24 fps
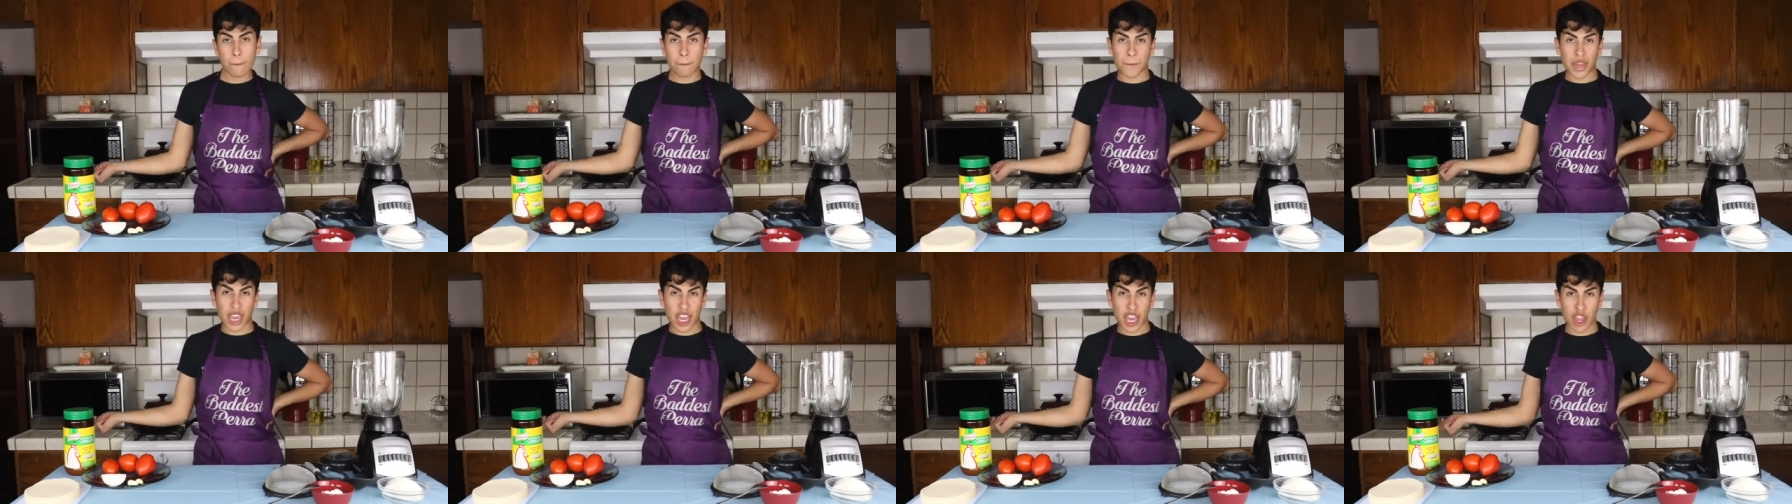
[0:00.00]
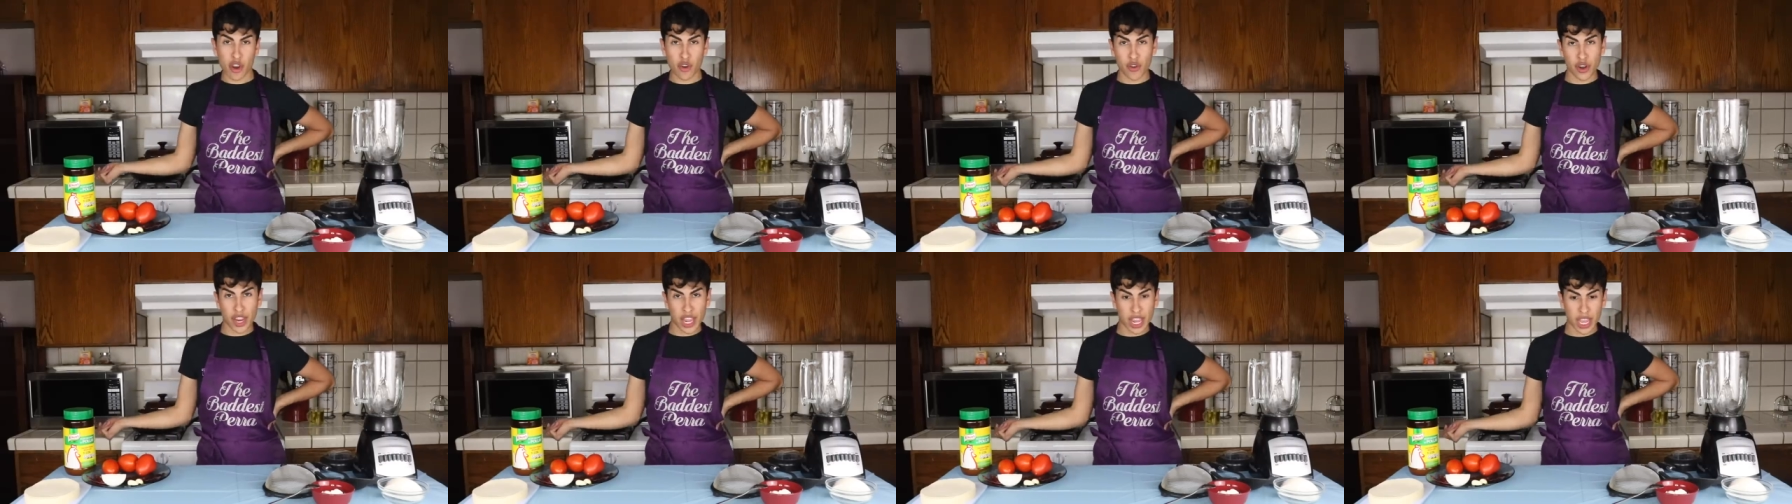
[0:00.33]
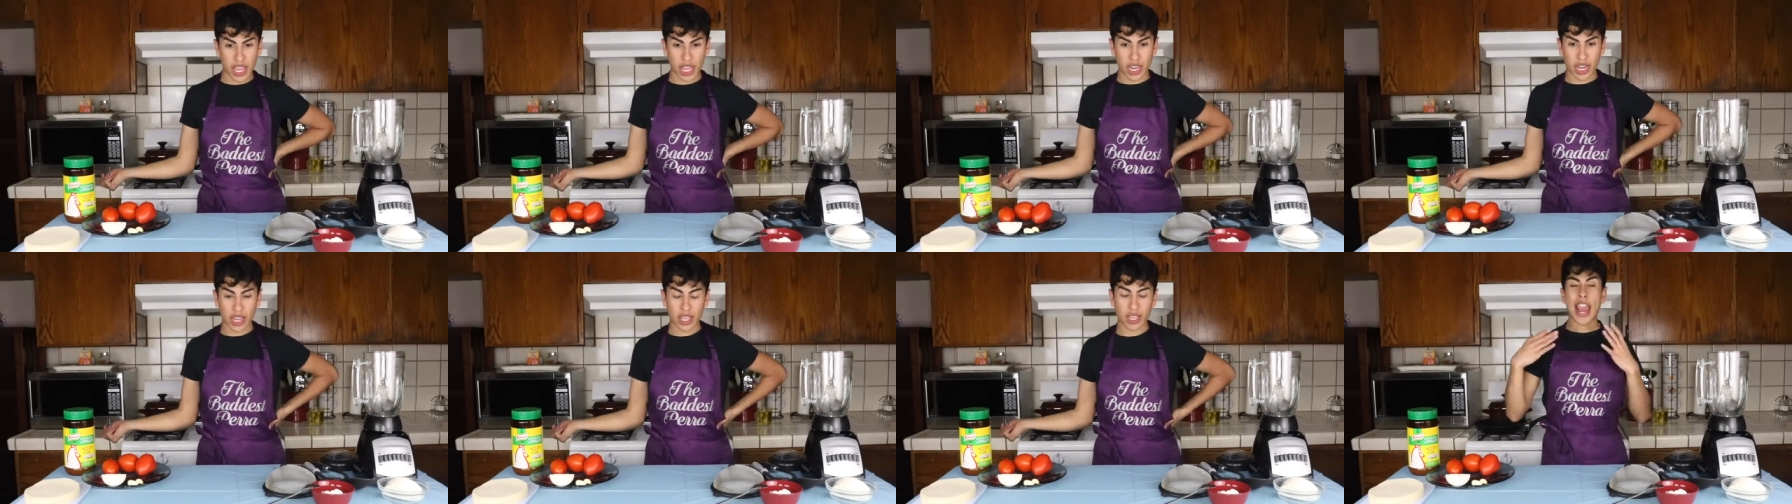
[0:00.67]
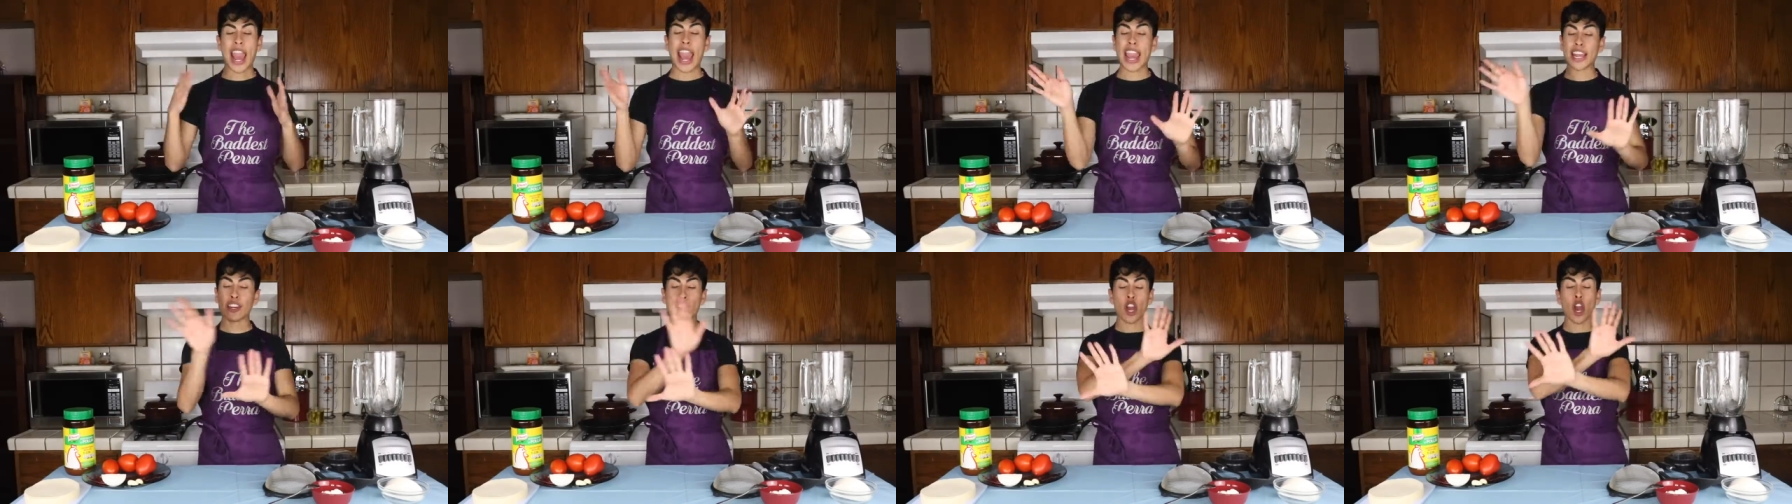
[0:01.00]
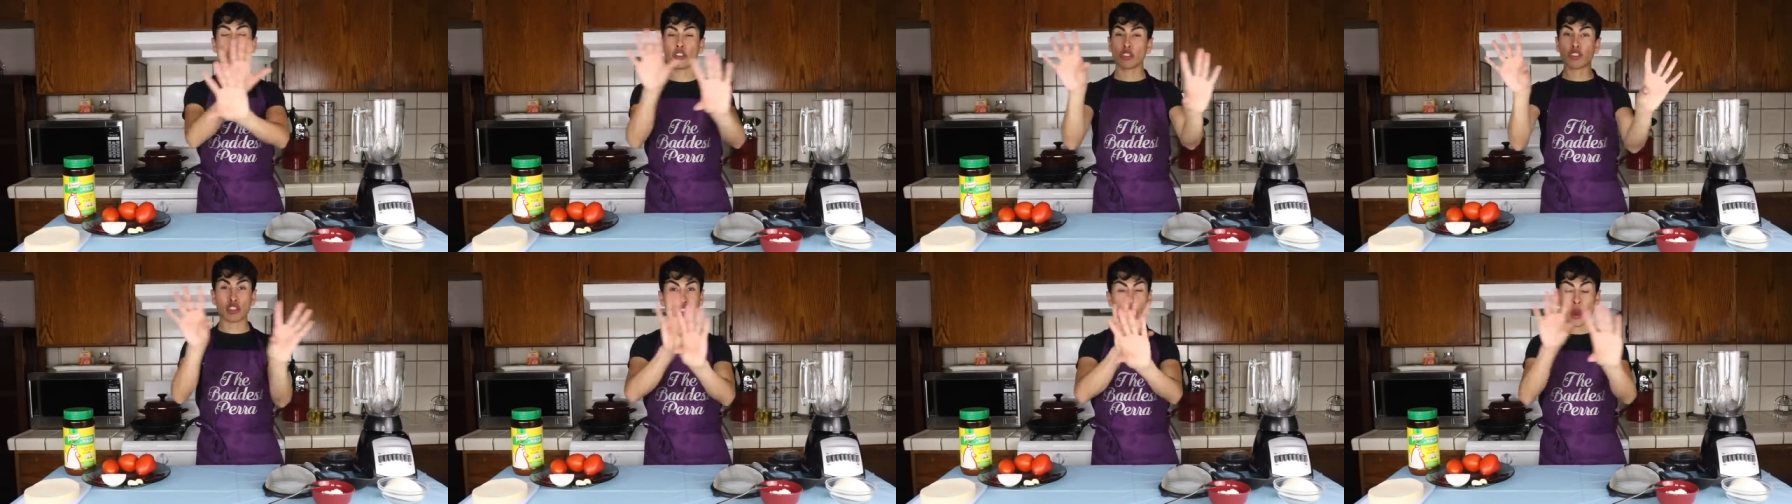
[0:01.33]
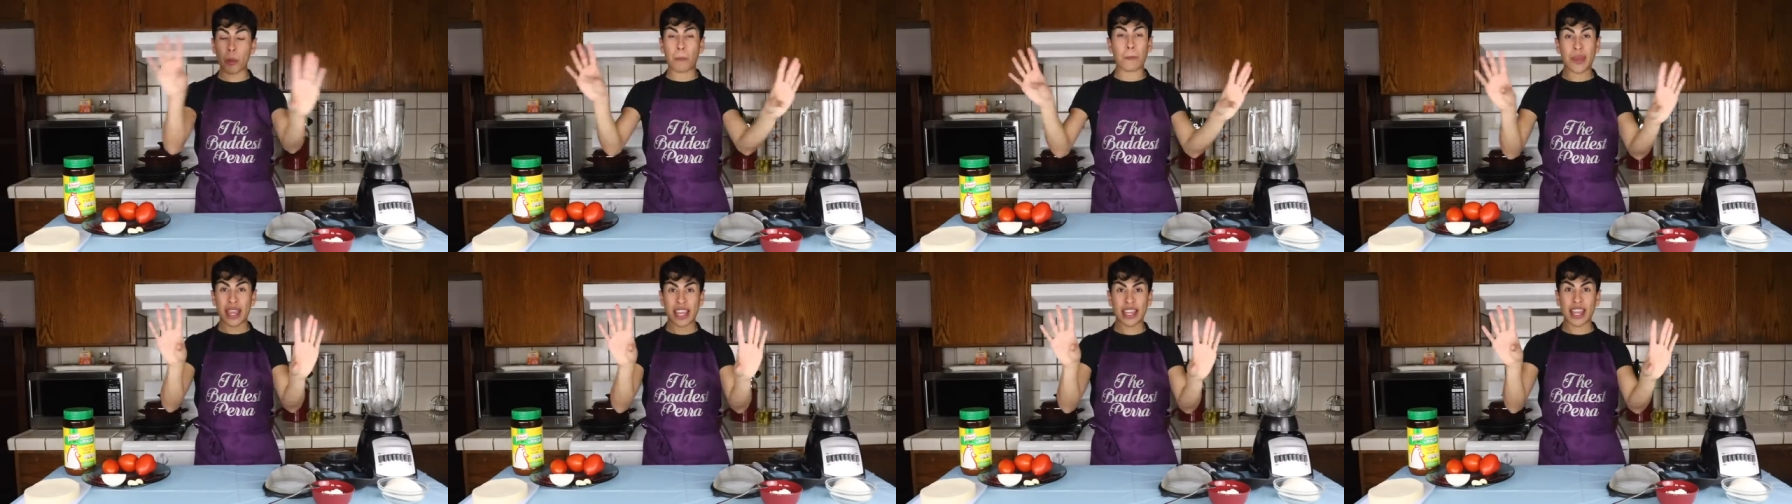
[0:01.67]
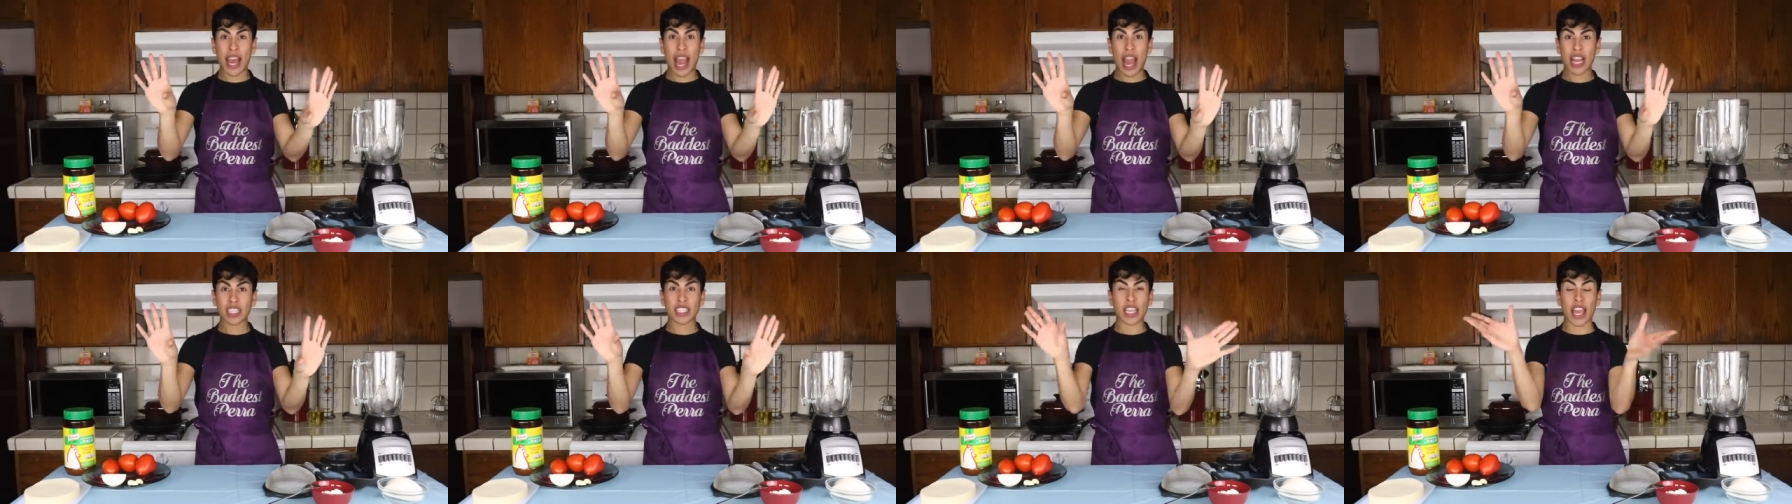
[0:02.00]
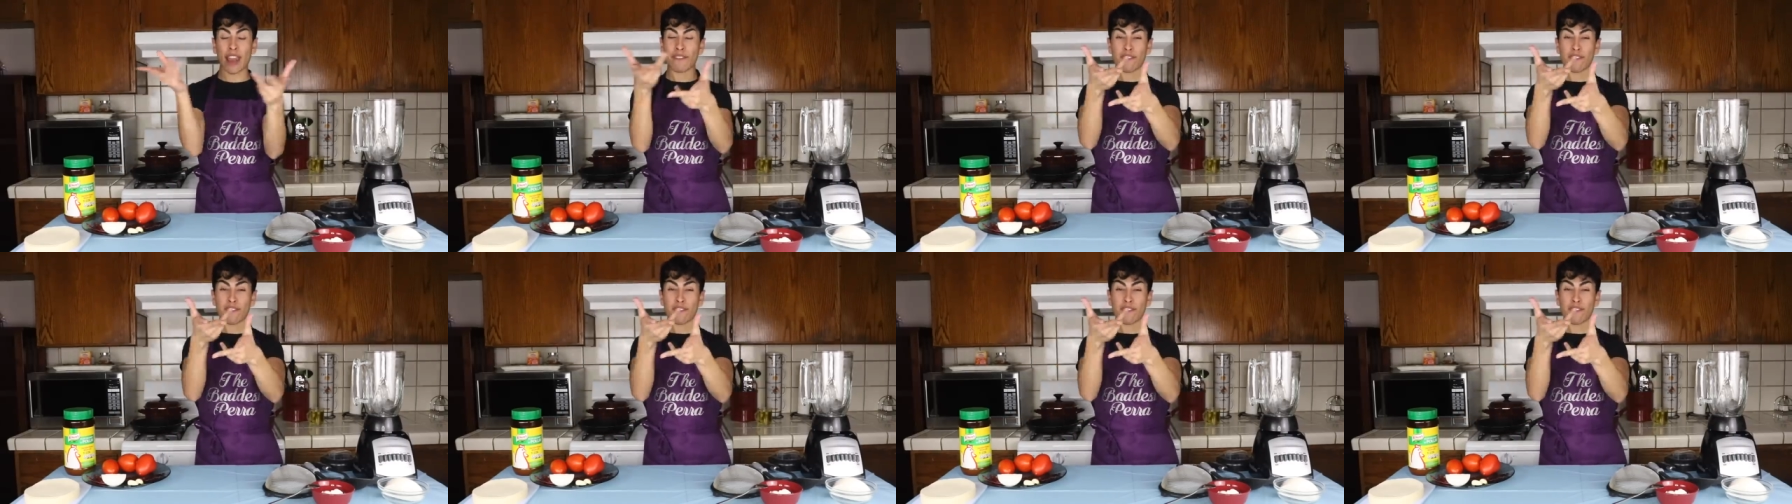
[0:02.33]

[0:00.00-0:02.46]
Period. And no stupidas,